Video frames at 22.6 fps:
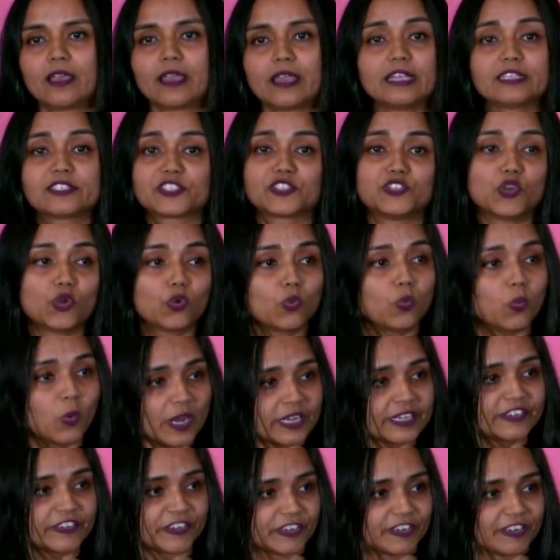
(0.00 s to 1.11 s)
It's no
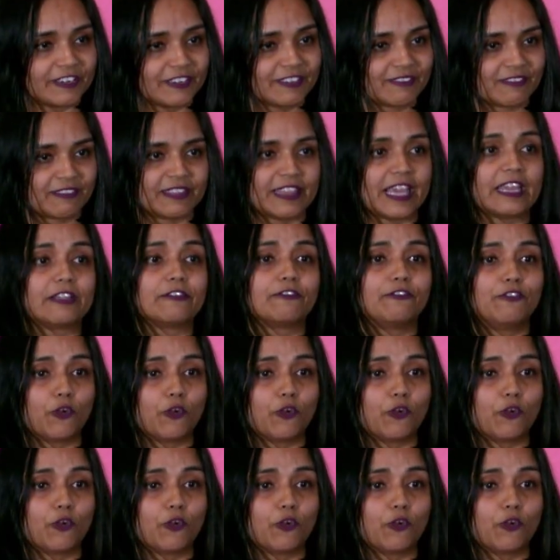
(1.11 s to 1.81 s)
wonder that